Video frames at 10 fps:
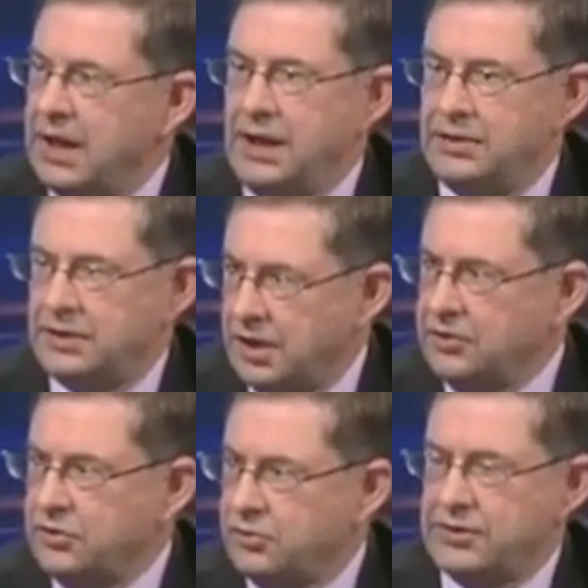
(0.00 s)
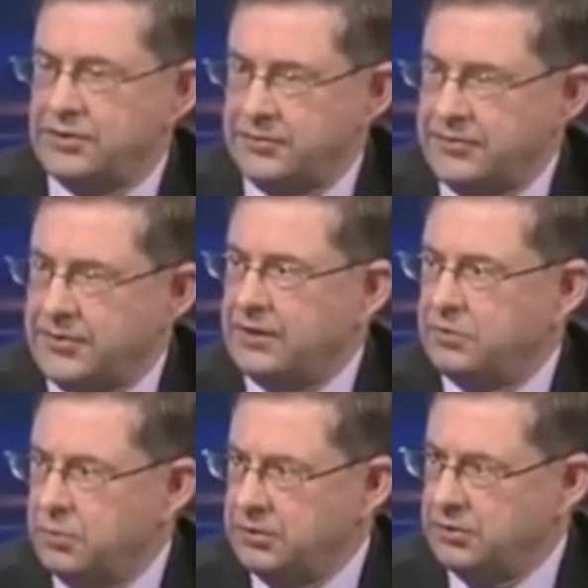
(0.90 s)
And the consequence of that,
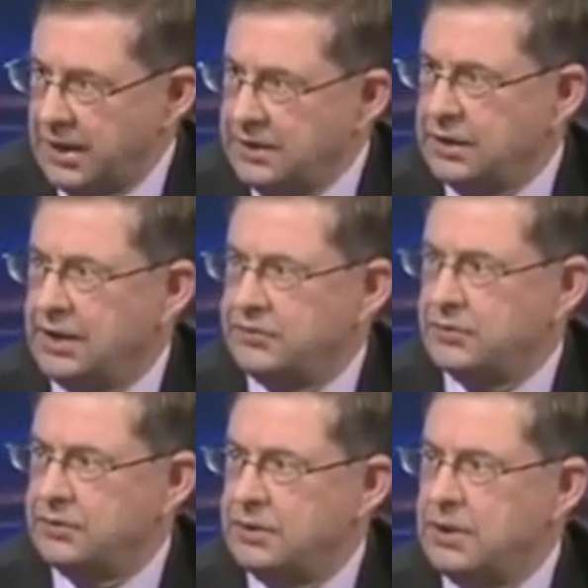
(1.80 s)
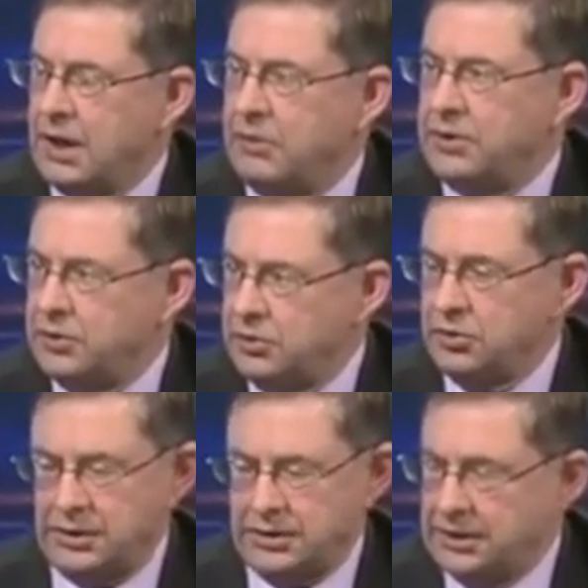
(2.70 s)
when you analyse it, and when you
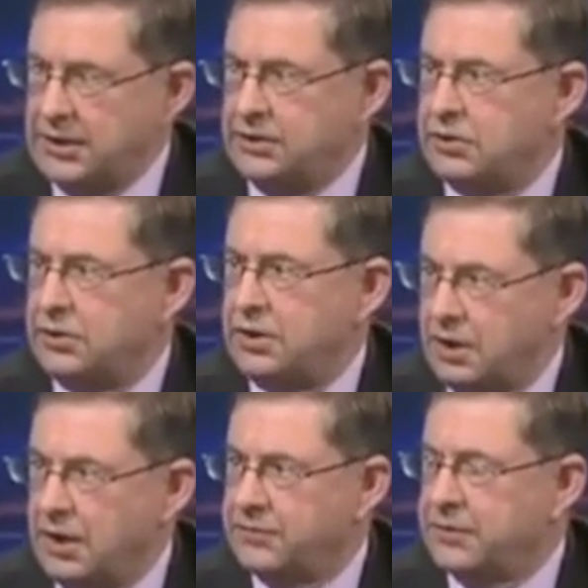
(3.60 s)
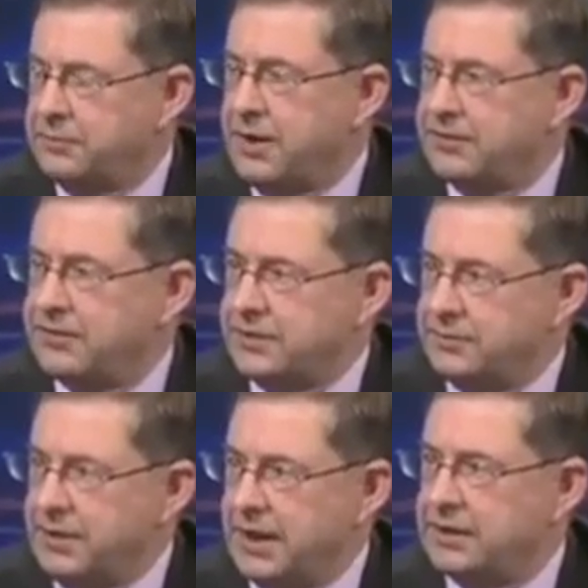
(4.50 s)
look at the nature of the deposits in
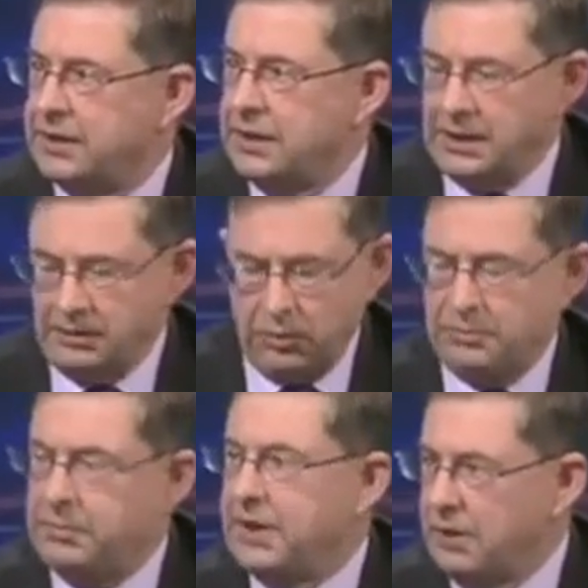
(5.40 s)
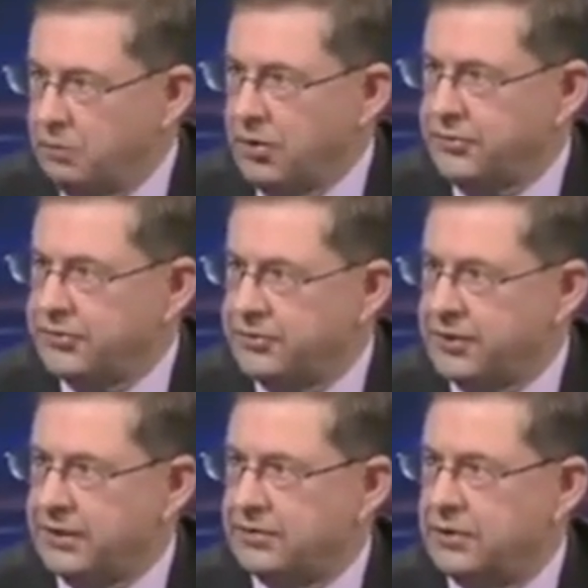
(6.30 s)
the bank, would be a worse disaster.